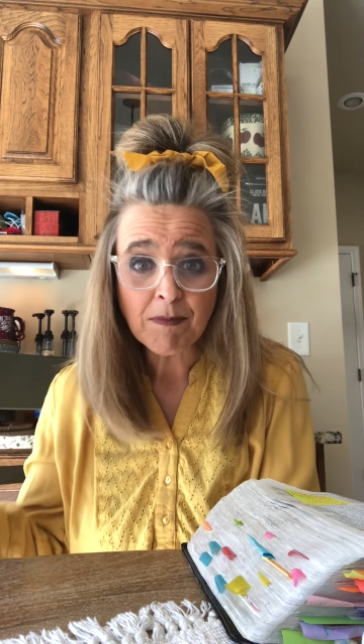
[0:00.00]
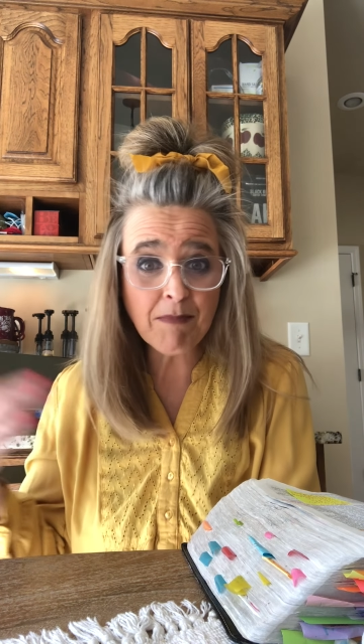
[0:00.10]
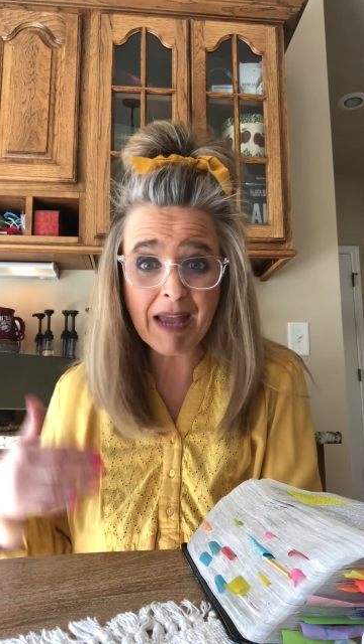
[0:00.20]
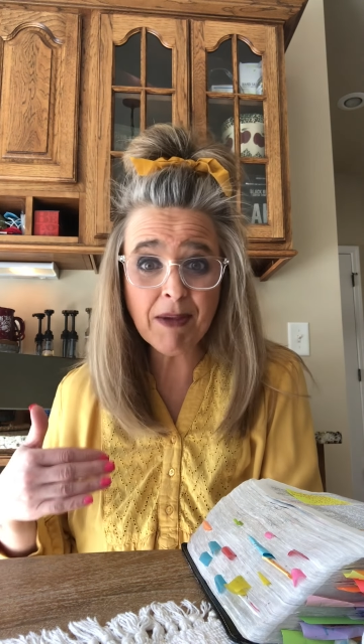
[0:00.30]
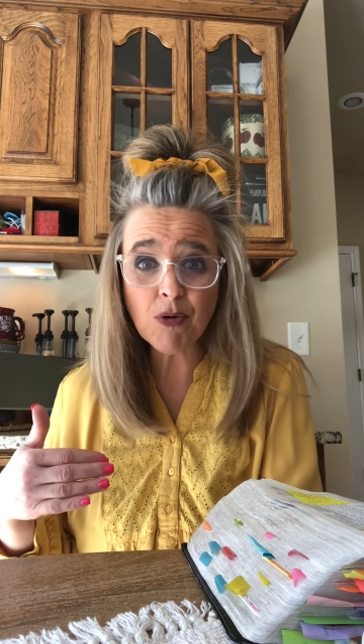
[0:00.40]

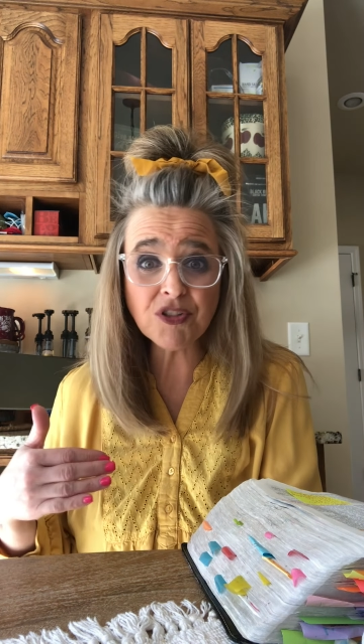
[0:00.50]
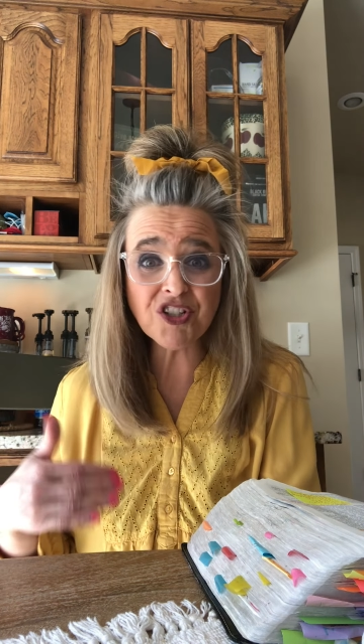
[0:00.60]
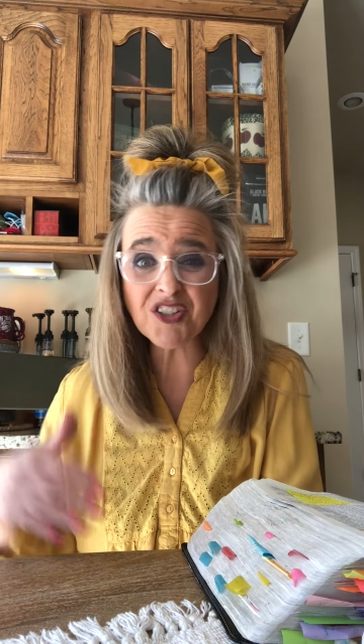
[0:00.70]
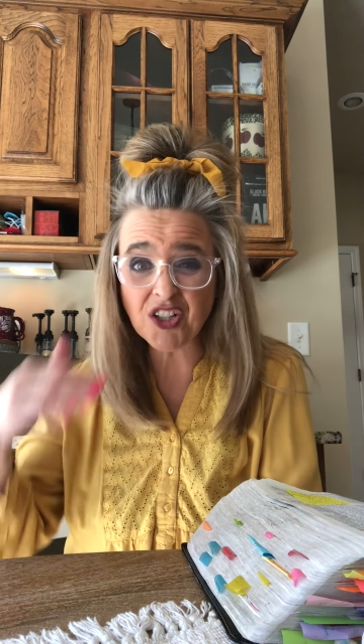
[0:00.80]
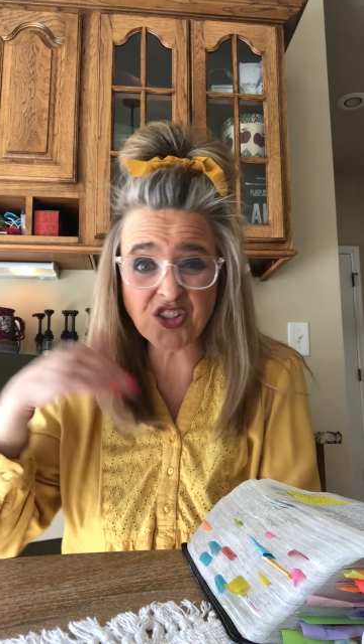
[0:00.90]
maybe it was
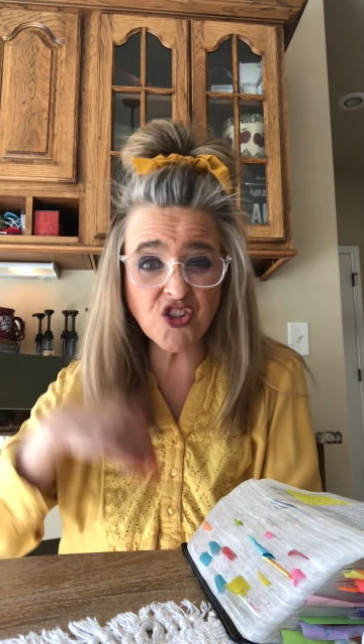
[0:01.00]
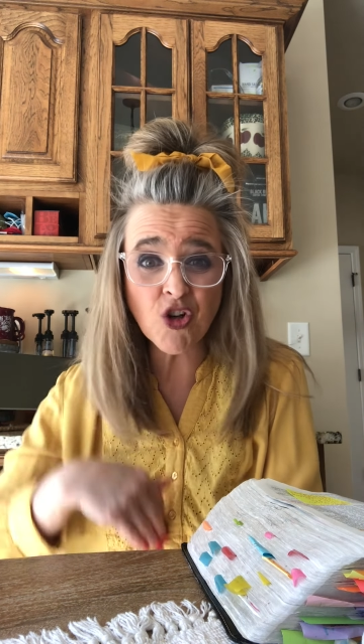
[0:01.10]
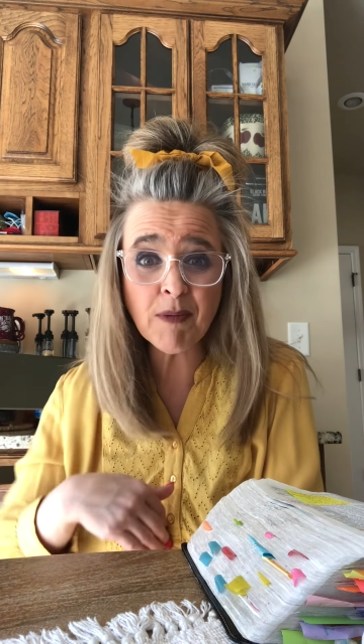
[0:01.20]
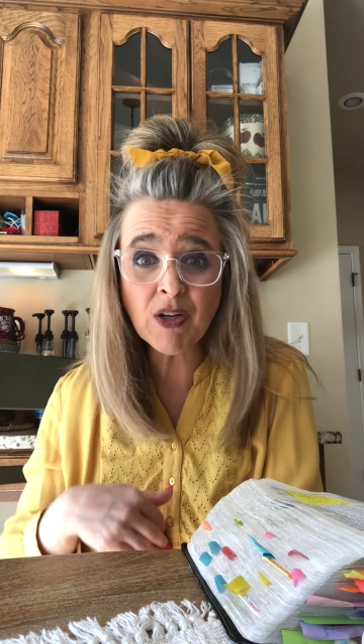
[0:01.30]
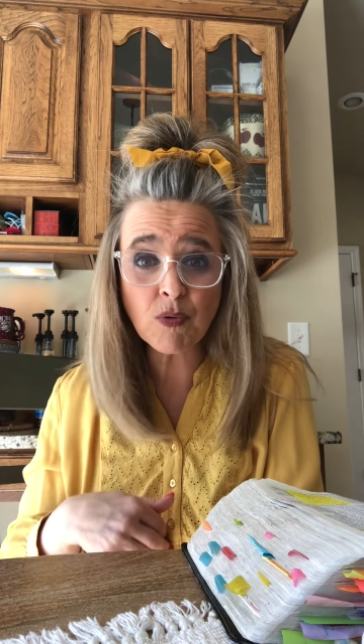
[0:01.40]
just
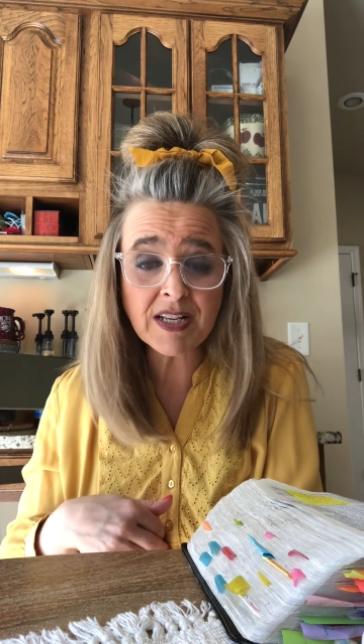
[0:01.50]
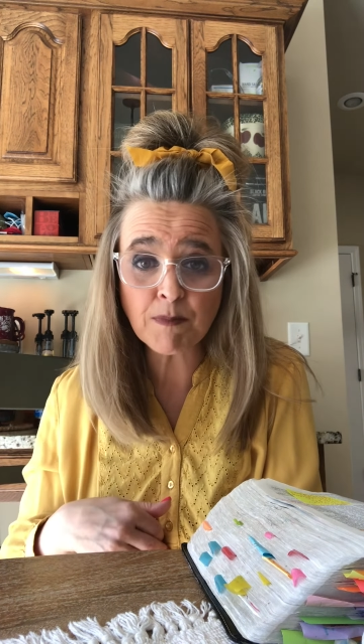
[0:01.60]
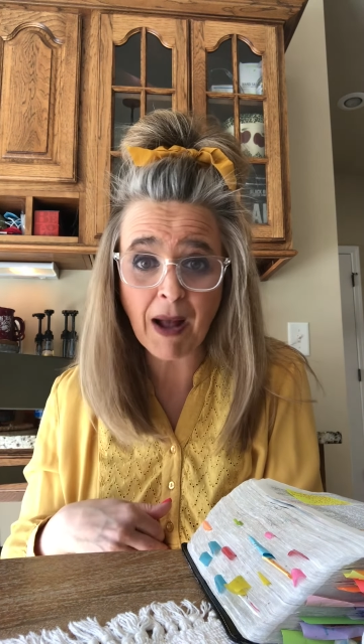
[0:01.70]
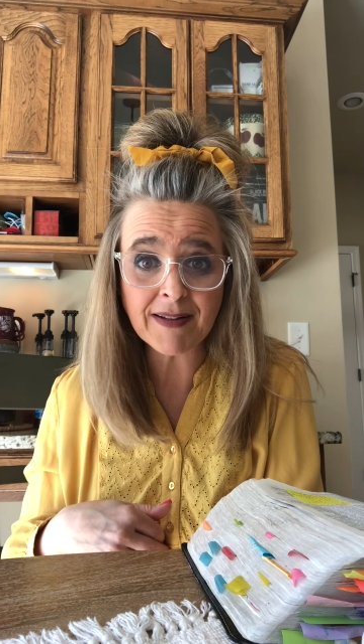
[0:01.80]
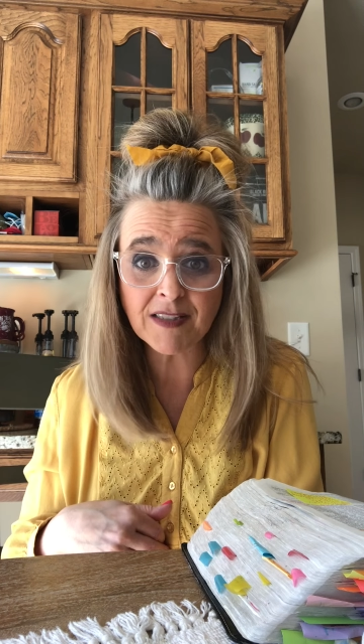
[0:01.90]
assuming
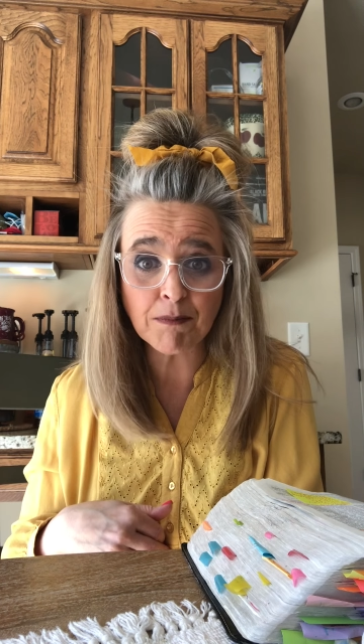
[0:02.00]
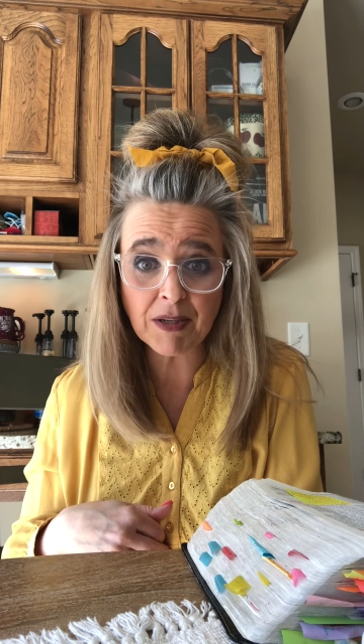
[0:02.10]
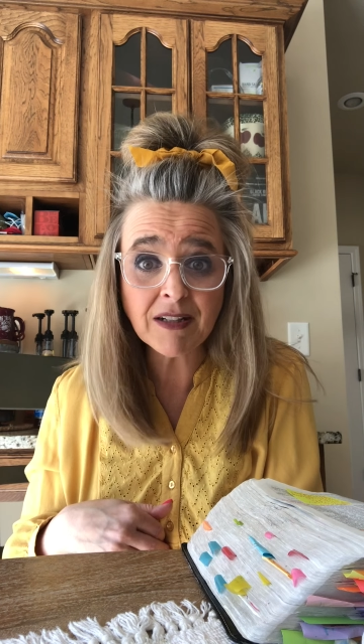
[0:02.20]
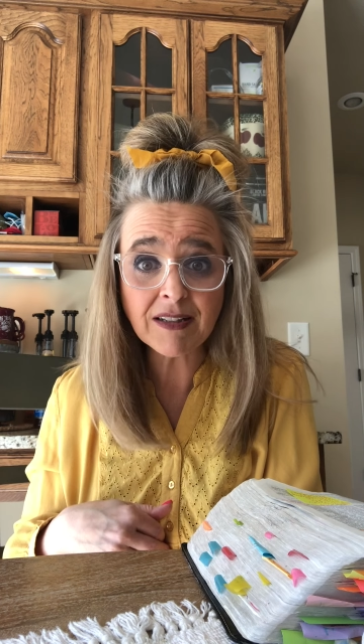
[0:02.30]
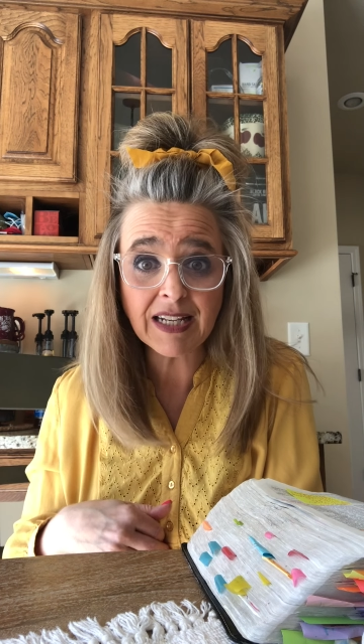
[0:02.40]

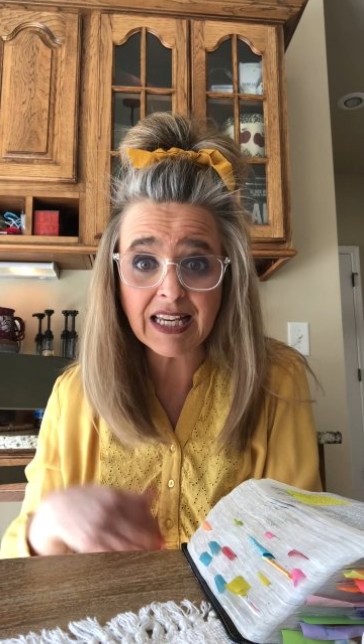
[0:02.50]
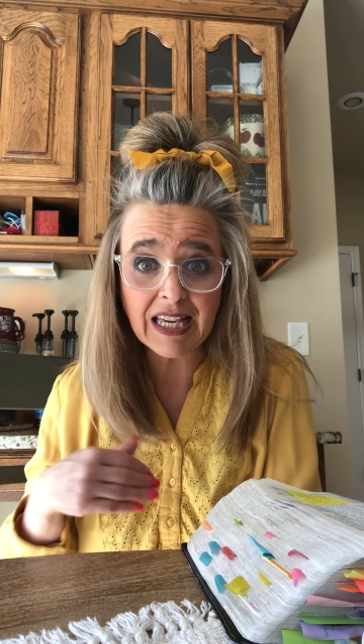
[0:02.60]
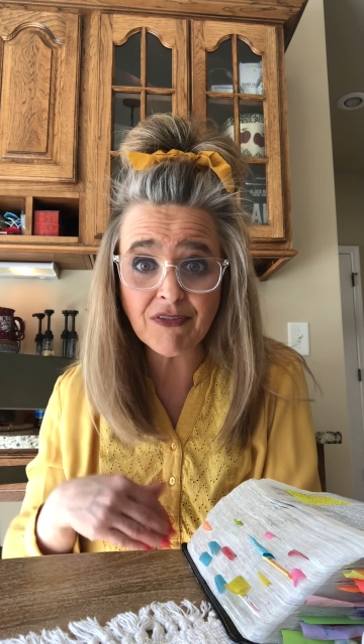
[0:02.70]
responsibility,